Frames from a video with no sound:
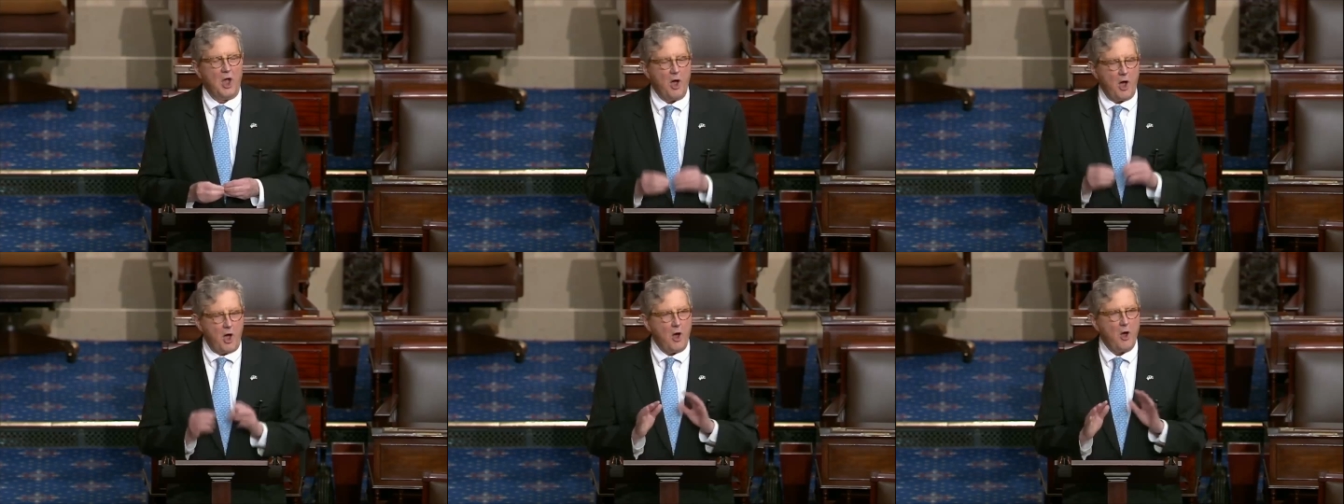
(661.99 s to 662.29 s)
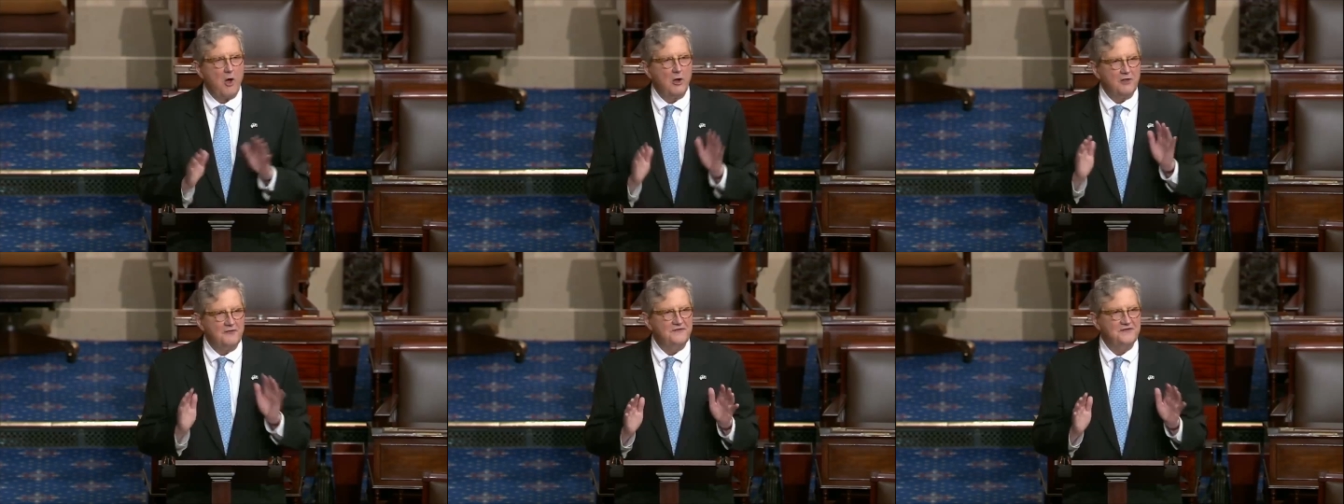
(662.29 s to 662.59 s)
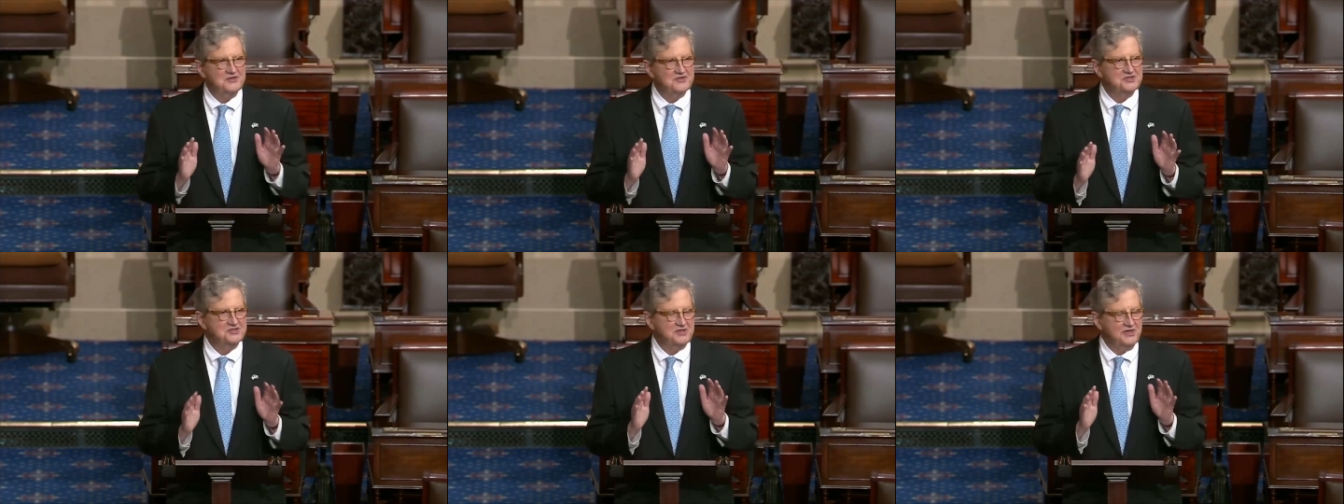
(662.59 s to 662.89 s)
all of
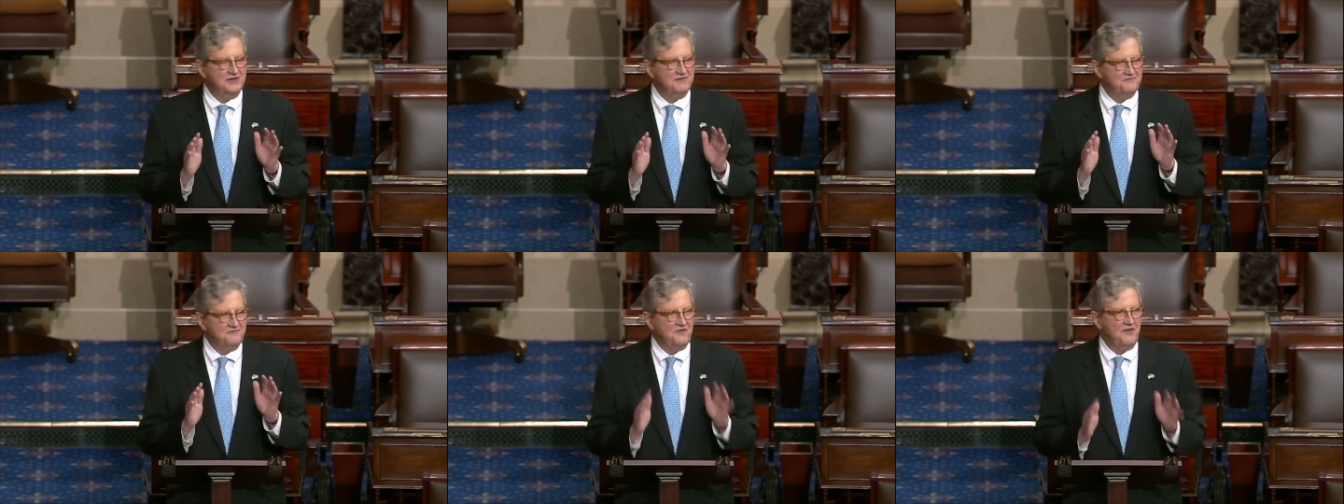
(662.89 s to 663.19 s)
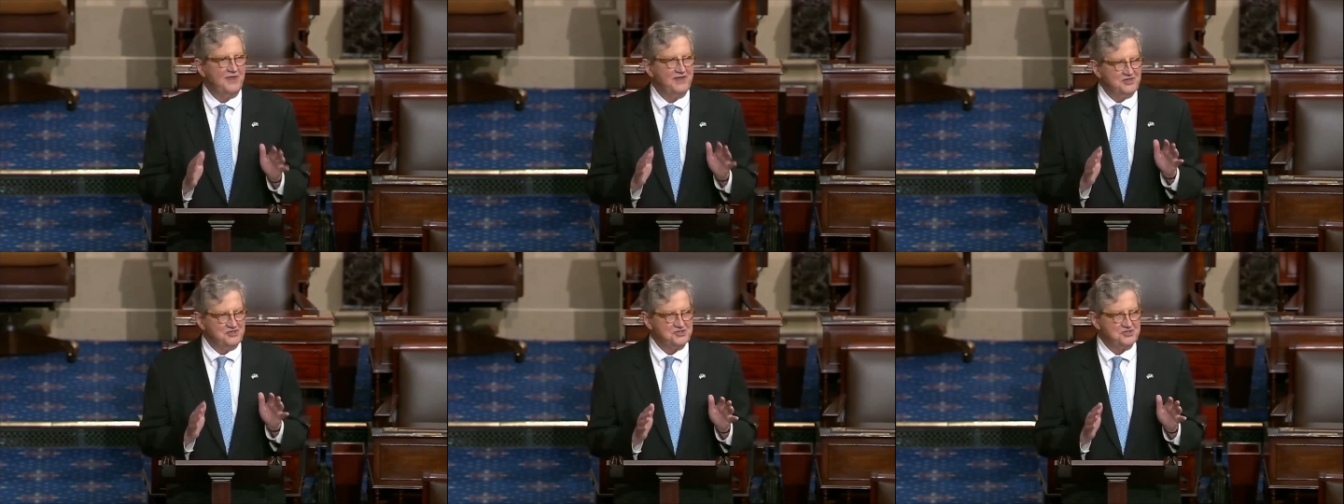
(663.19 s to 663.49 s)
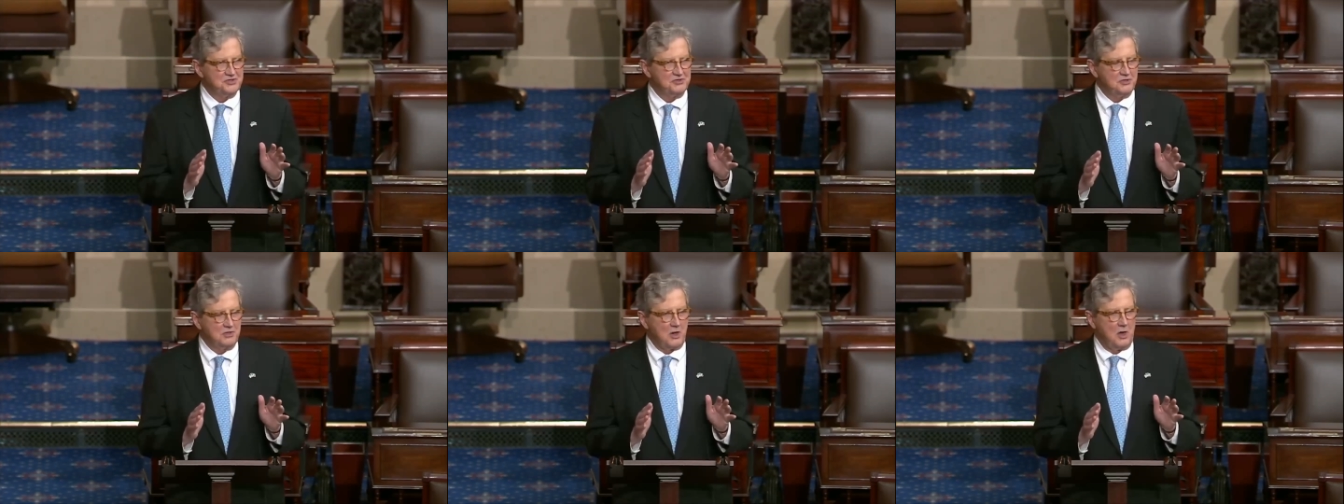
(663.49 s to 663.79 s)
this
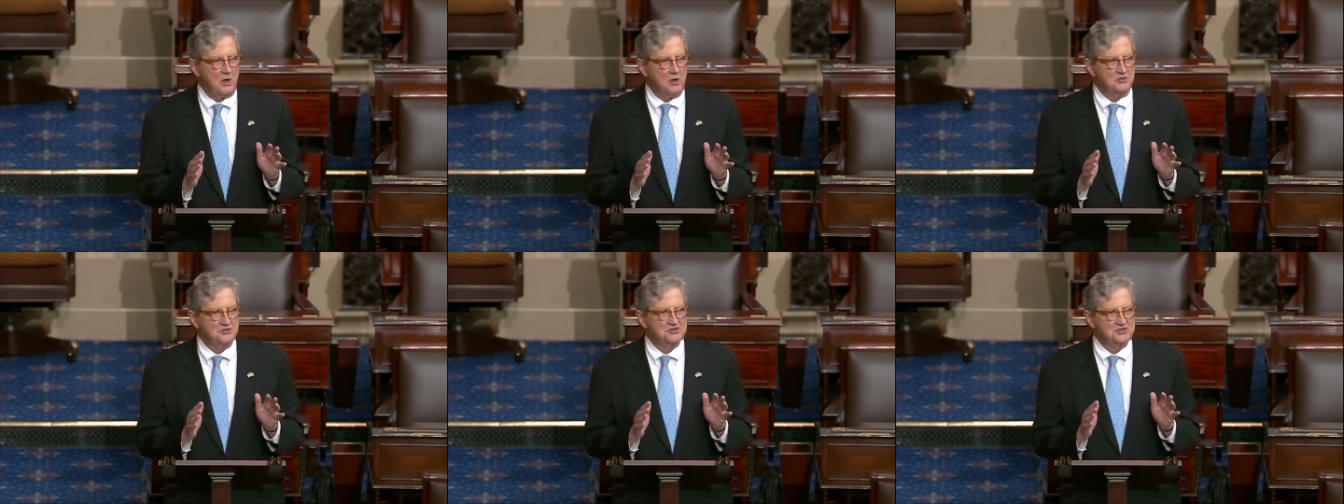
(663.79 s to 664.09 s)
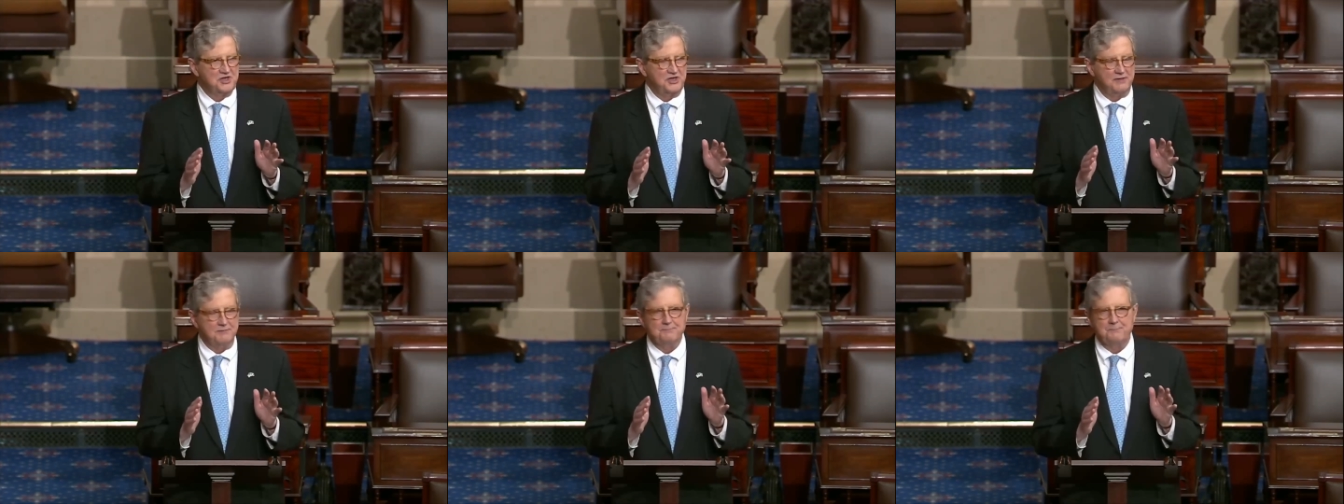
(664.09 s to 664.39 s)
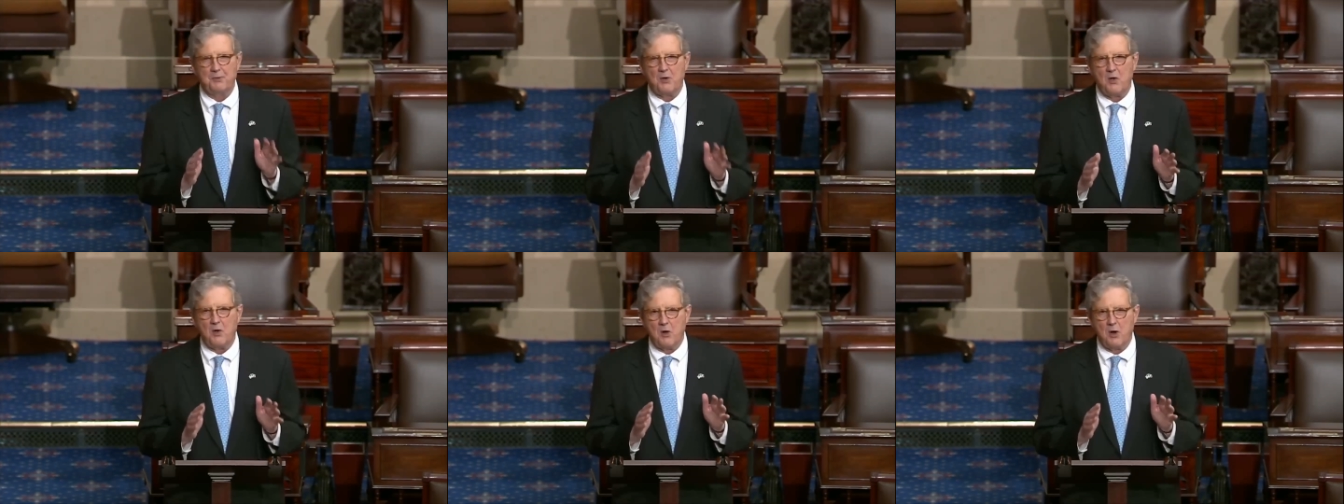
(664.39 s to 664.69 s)
inflation caused in
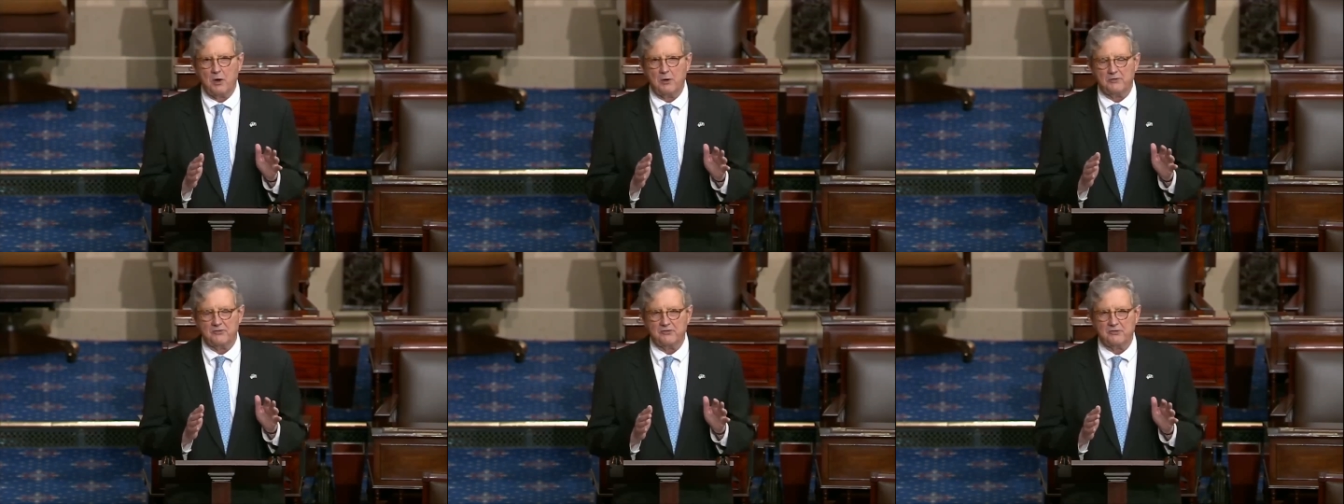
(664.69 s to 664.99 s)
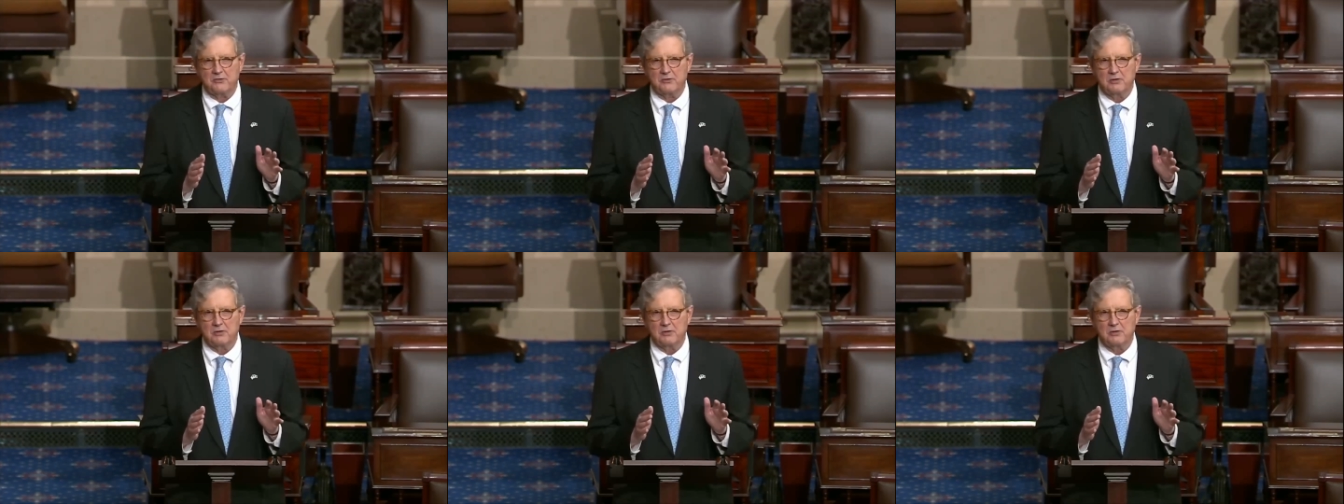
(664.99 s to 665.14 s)
part